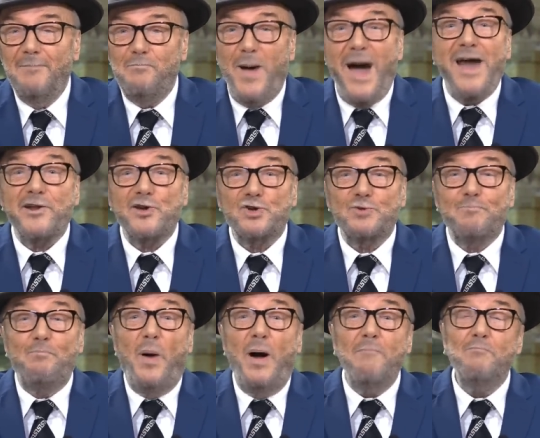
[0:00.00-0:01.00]
parish
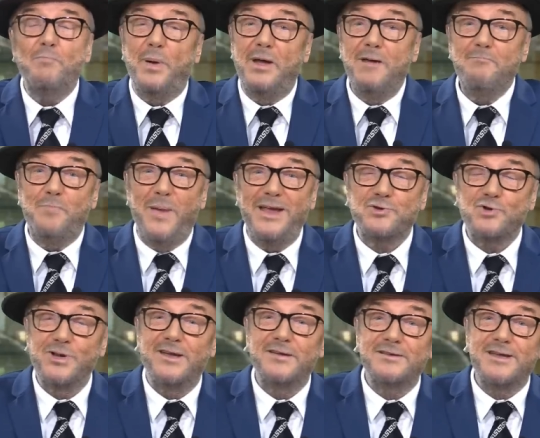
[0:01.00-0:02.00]
pump
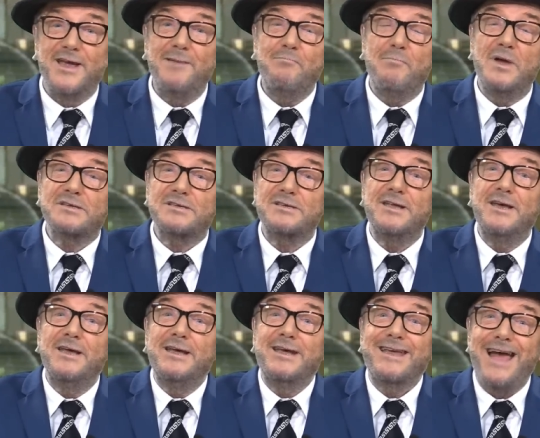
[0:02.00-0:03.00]
patriot. I must
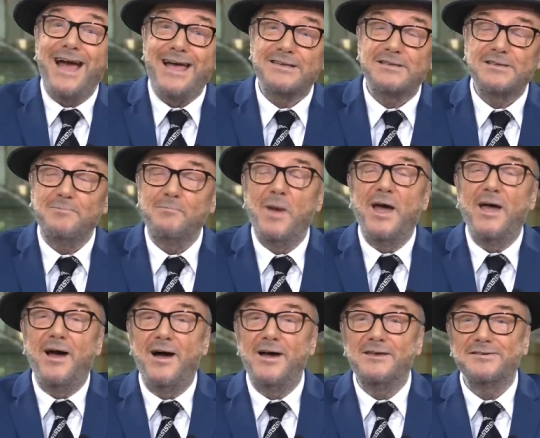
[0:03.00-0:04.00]
cast
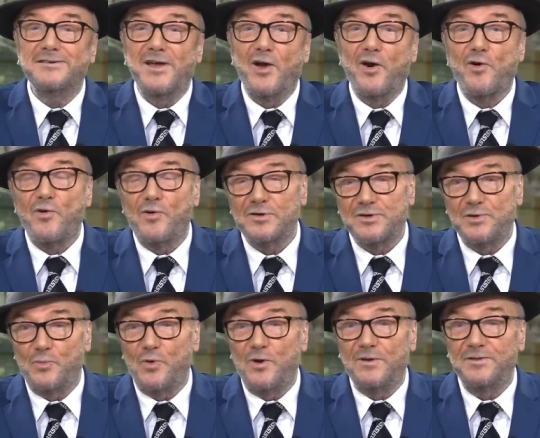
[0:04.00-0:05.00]
my eyes across the
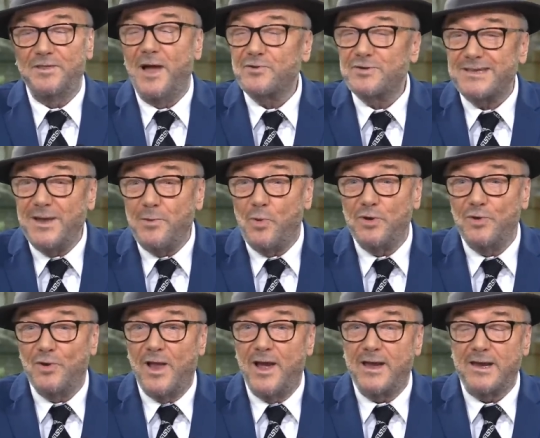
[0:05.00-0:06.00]
world. Now, say what
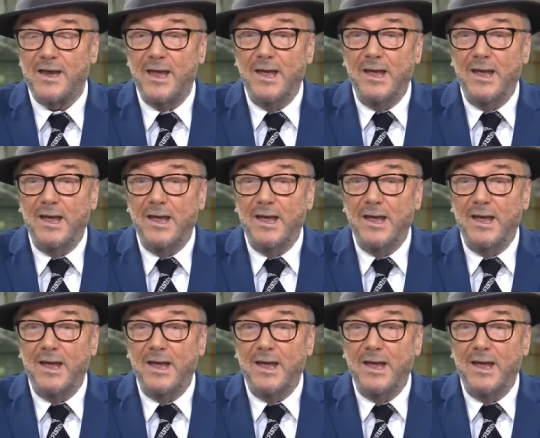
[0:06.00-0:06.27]
you like